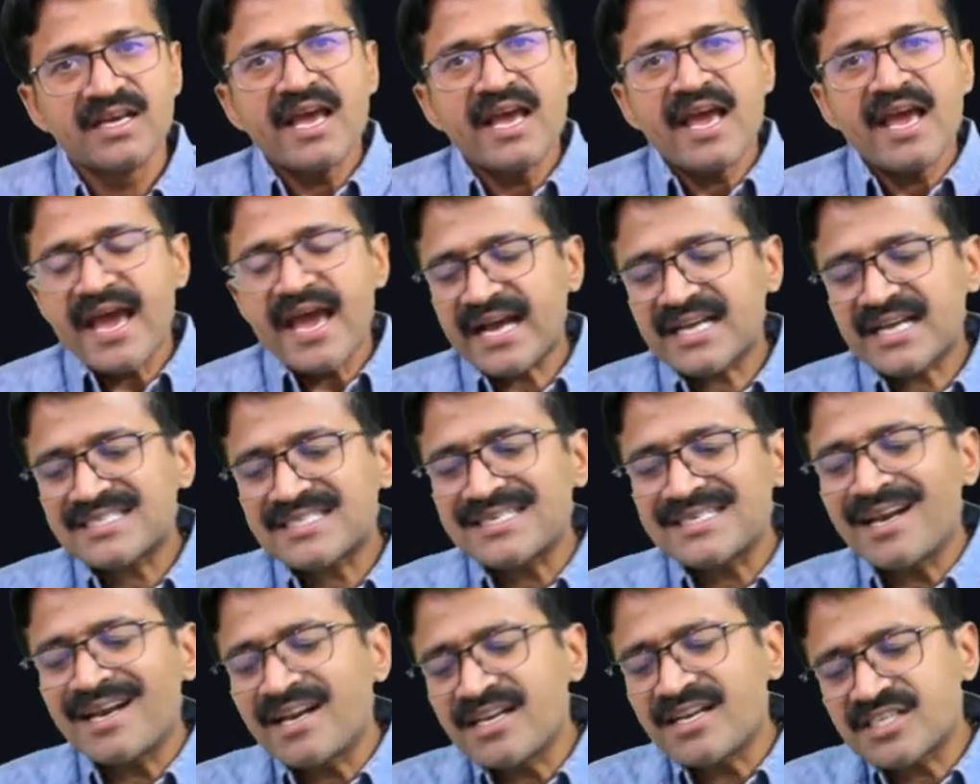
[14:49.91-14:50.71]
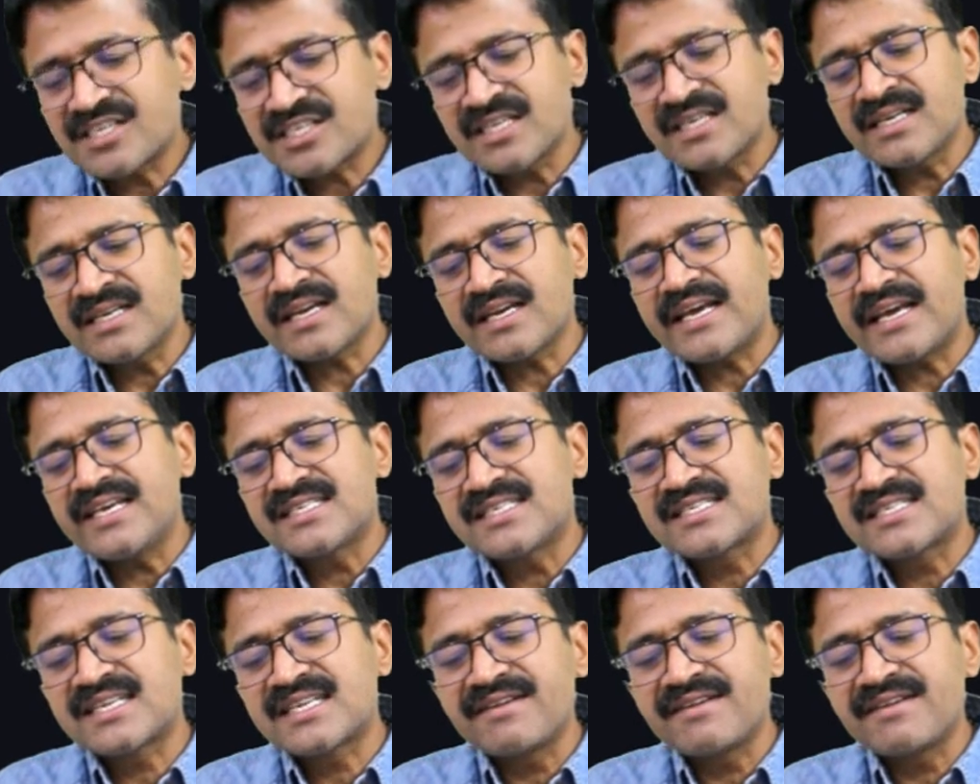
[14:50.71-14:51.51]
Acceleration is
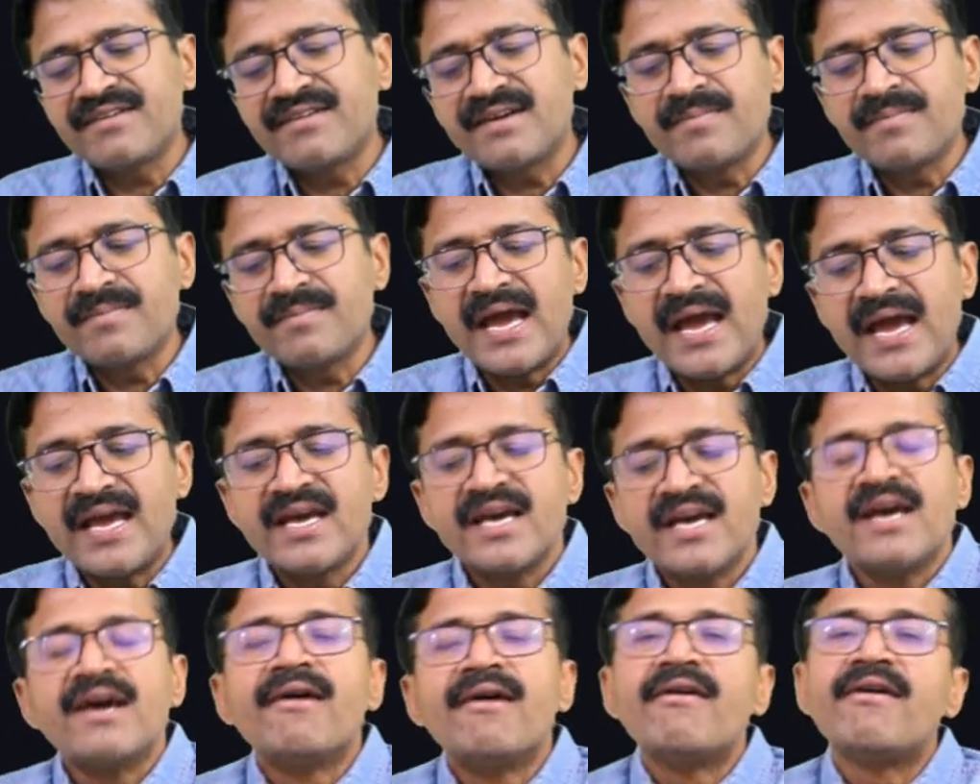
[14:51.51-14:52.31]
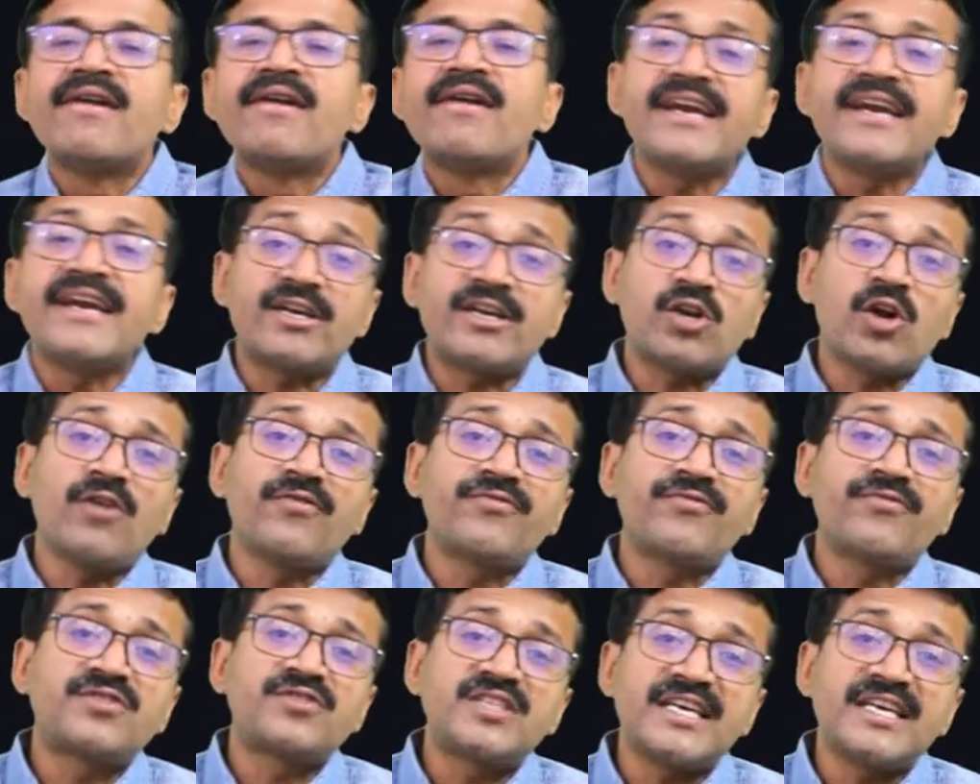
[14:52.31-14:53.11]
given by rate
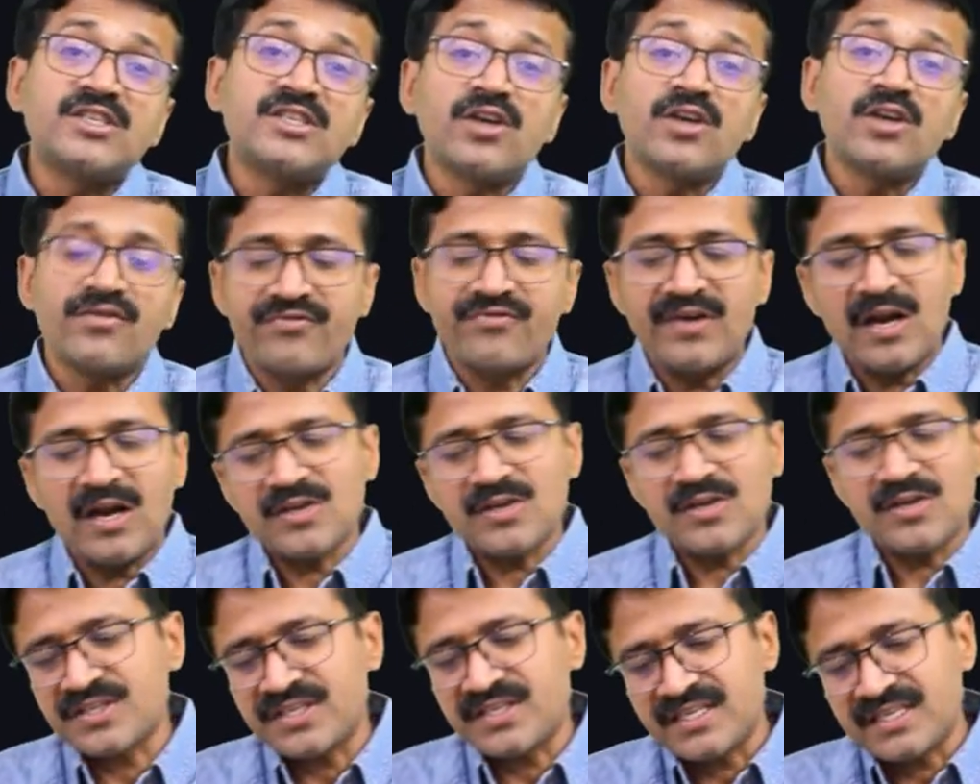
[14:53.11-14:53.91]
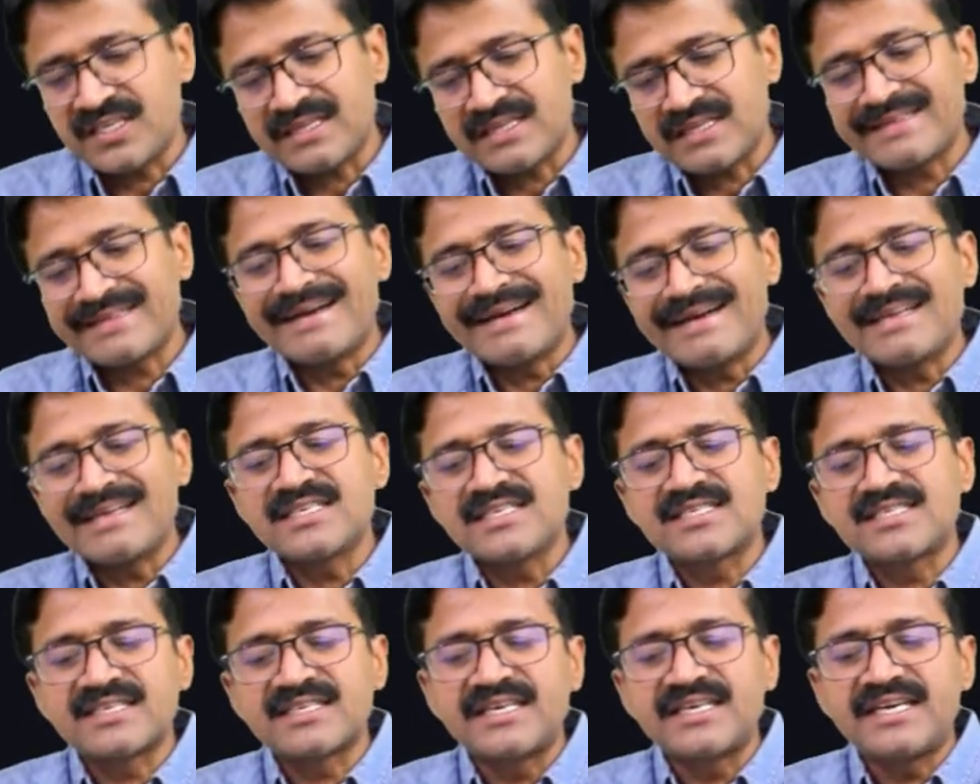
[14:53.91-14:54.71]
of change of velocity, that
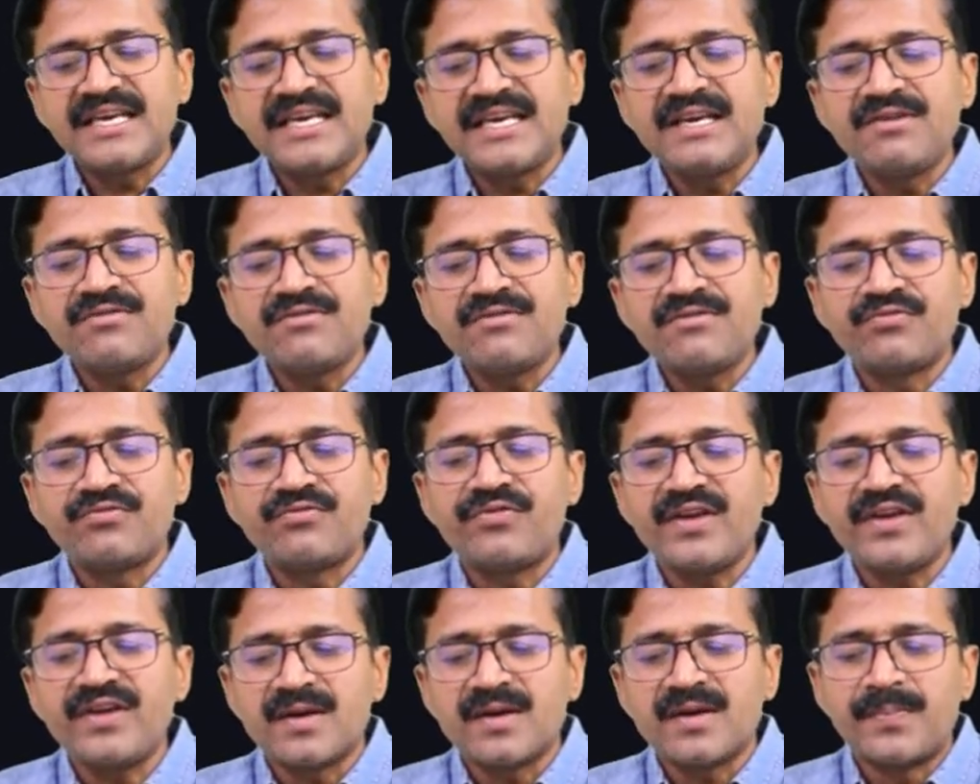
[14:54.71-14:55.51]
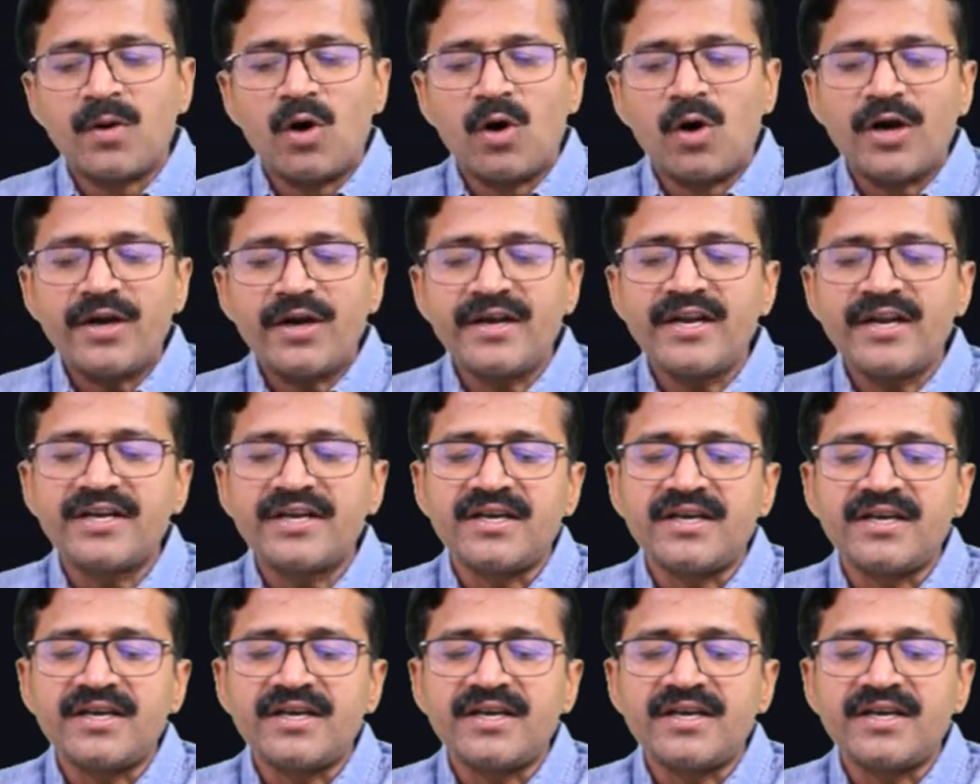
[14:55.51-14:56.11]
is dv upon